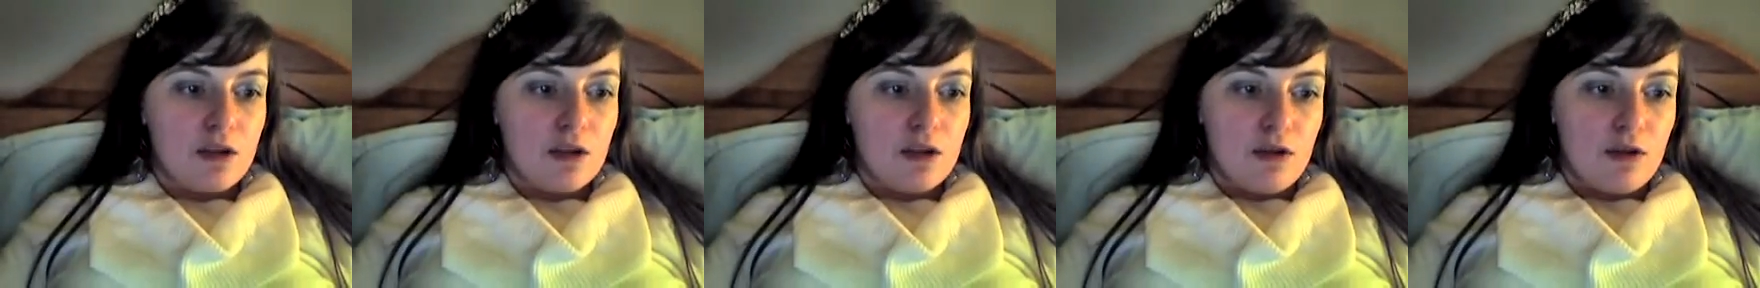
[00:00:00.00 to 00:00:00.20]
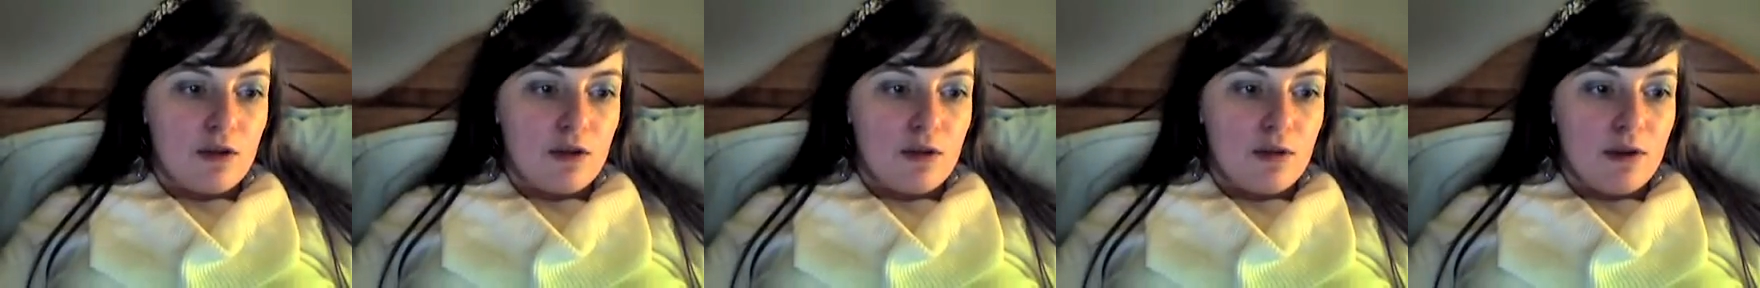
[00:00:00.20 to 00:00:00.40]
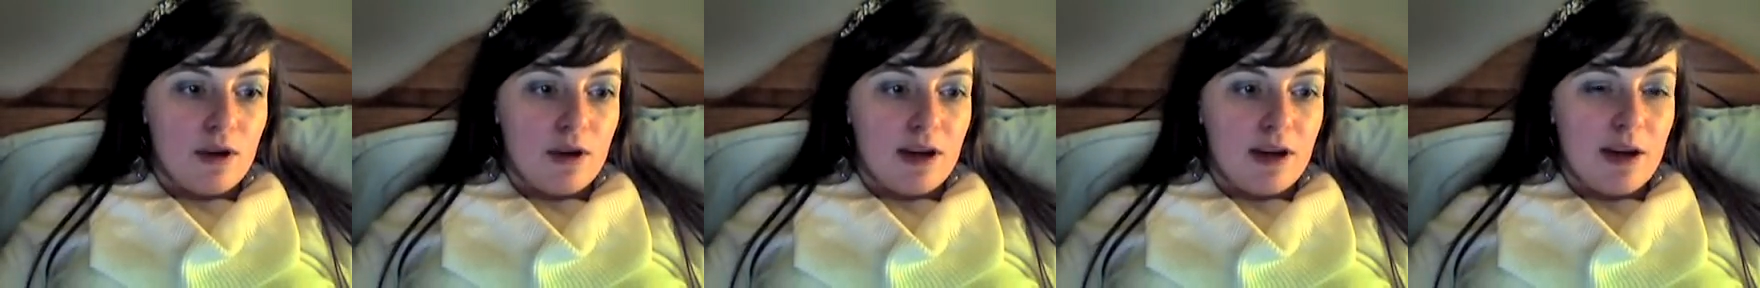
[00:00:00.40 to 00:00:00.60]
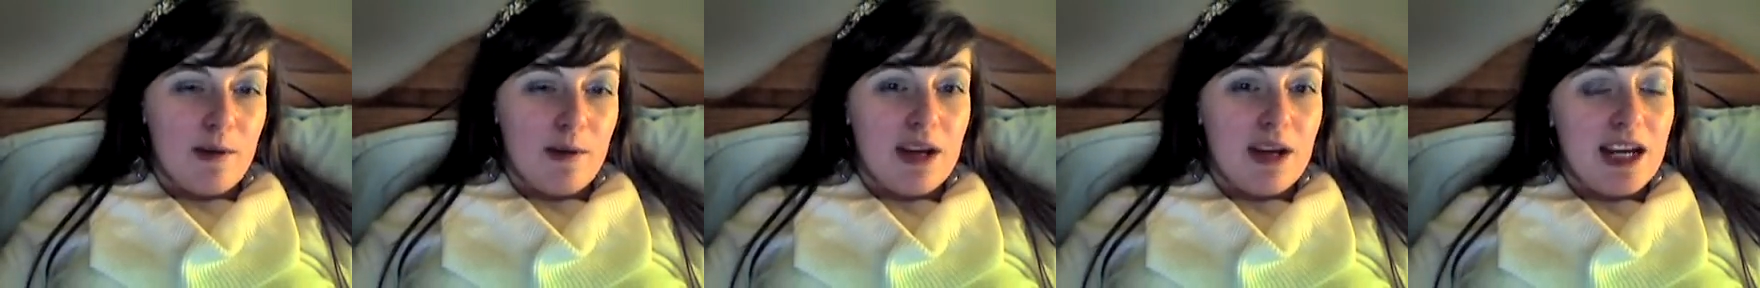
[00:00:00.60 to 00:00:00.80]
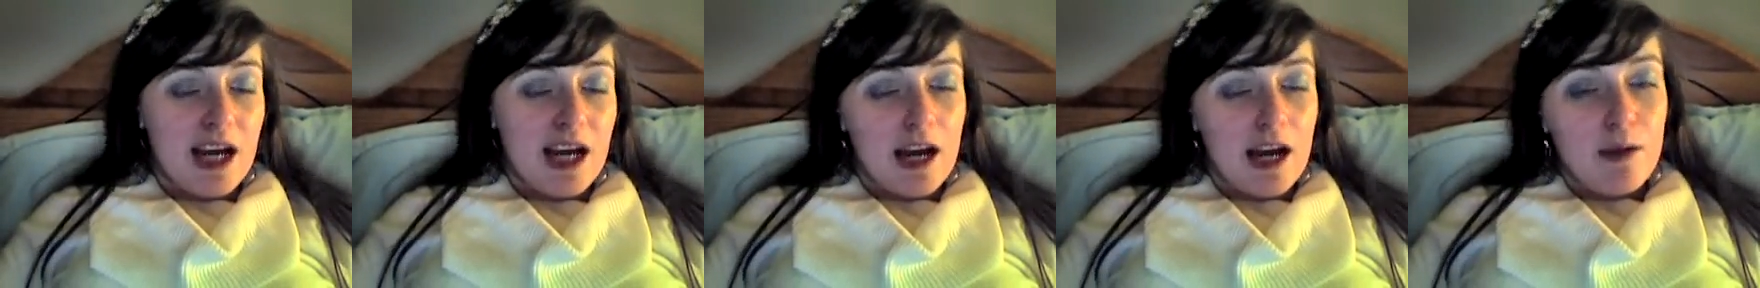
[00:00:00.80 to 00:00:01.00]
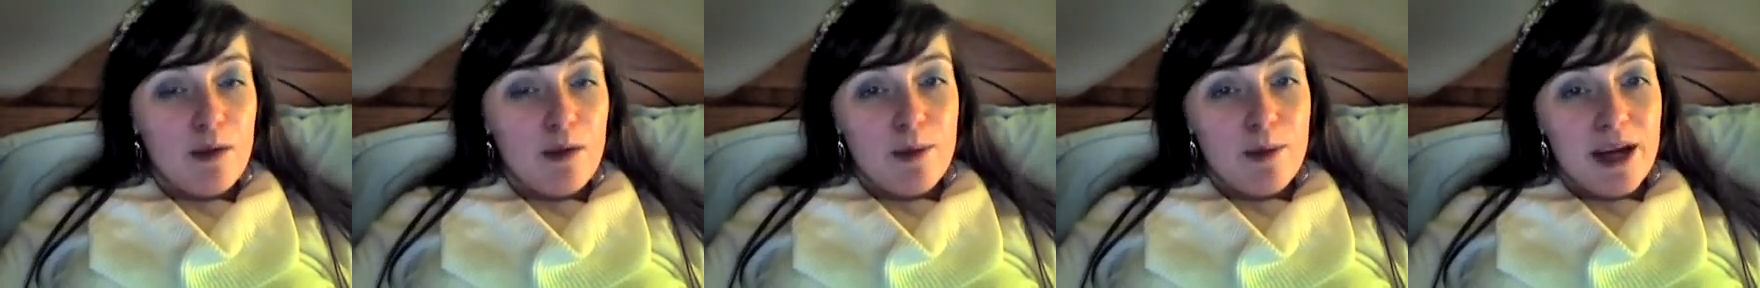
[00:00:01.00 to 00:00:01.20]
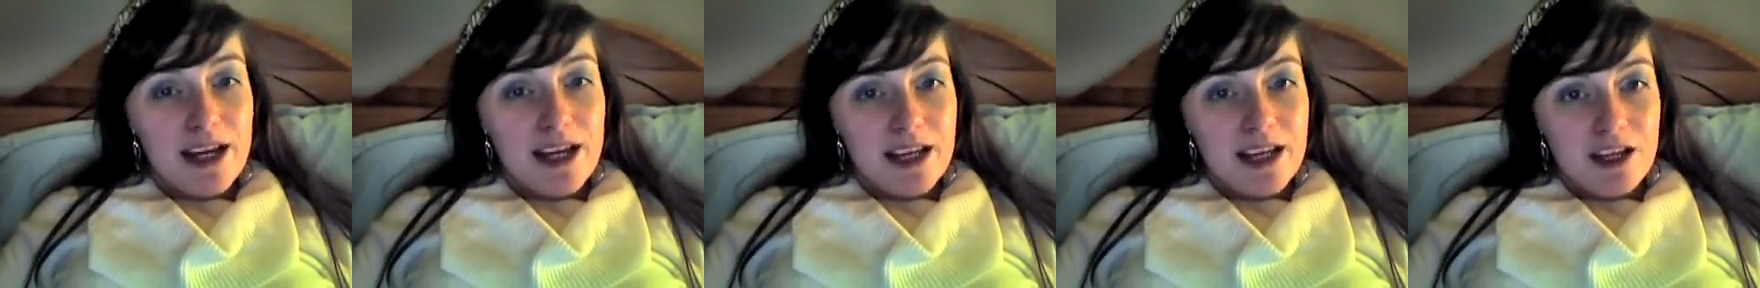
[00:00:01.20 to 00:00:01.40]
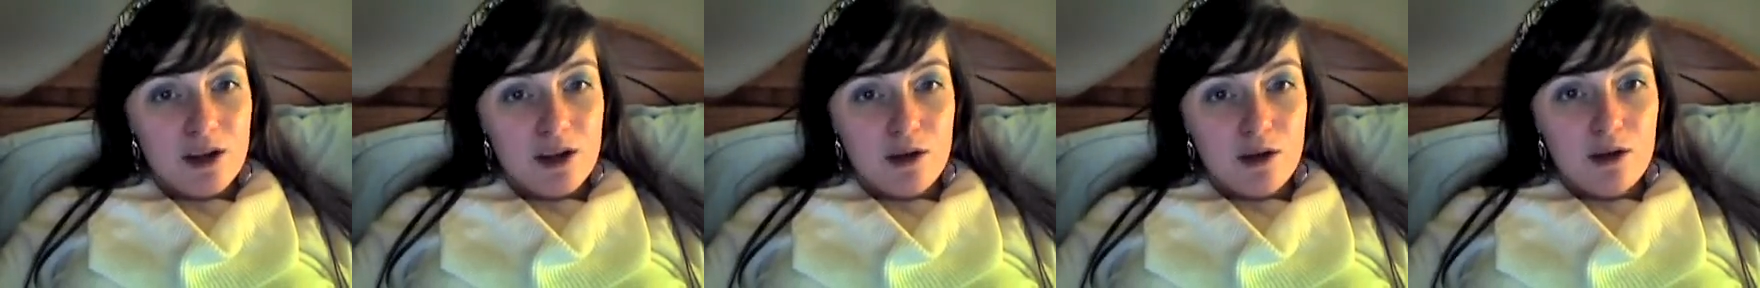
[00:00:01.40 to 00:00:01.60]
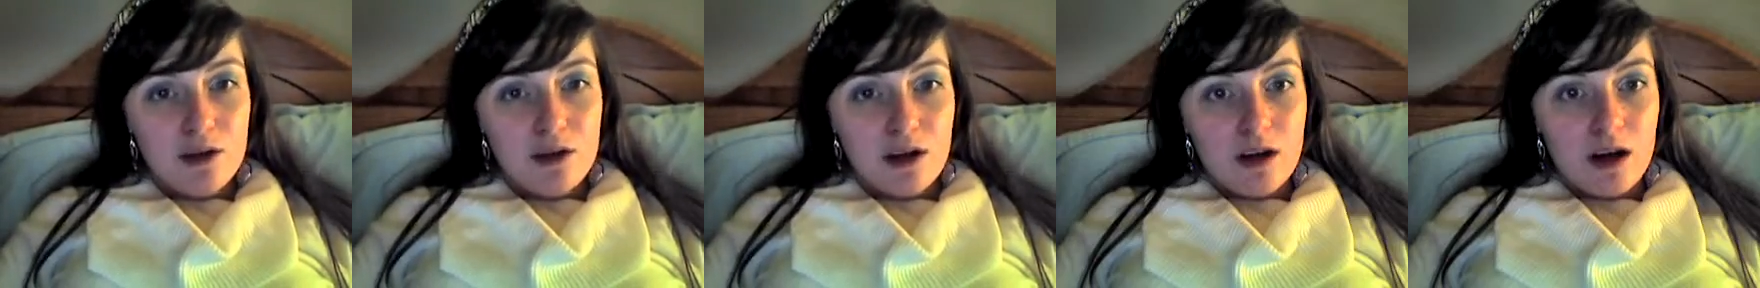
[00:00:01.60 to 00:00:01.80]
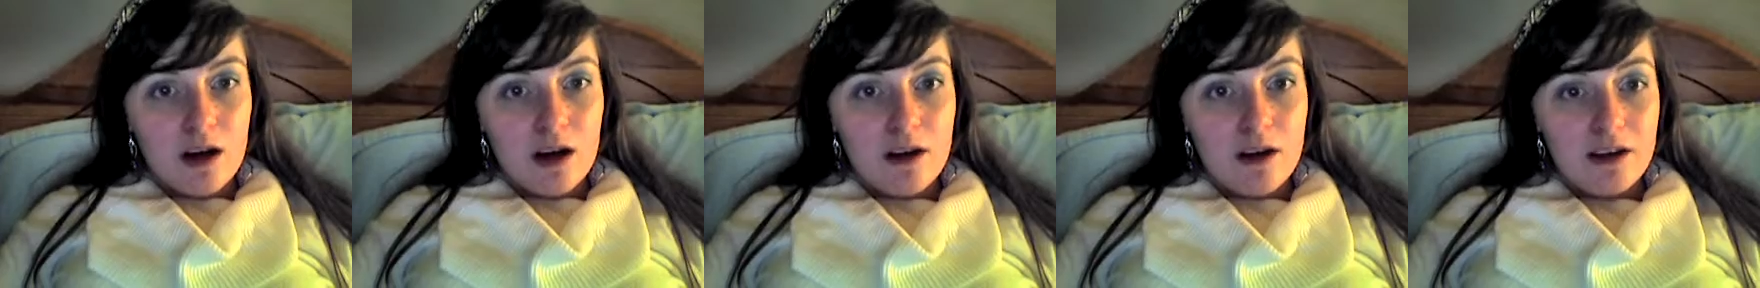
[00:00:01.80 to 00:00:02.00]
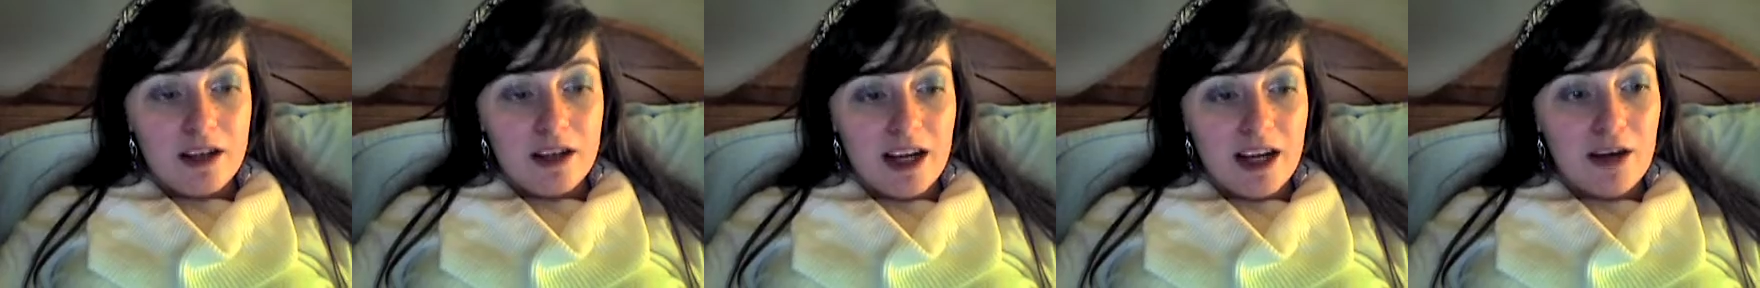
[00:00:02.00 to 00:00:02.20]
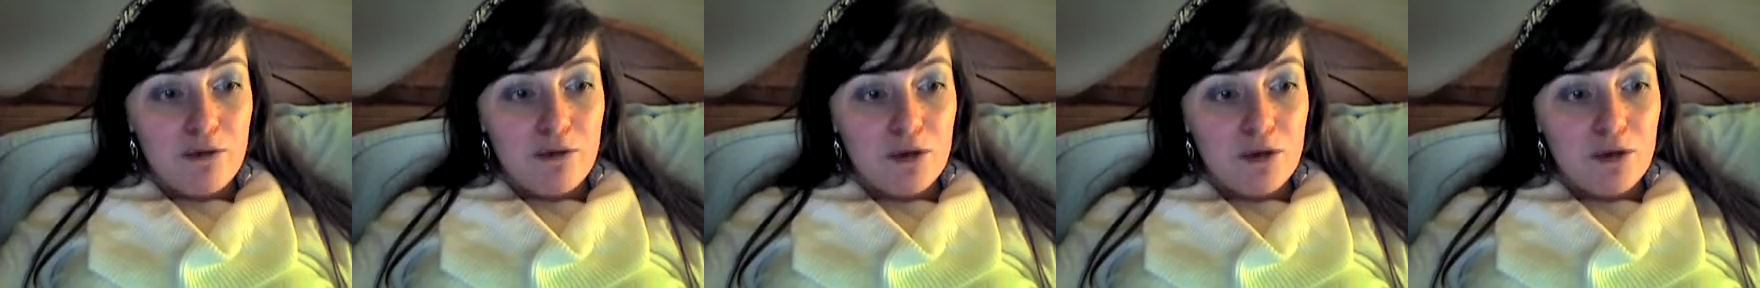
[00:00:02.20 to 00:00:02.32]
So, I mean, Kaibaman is a good card and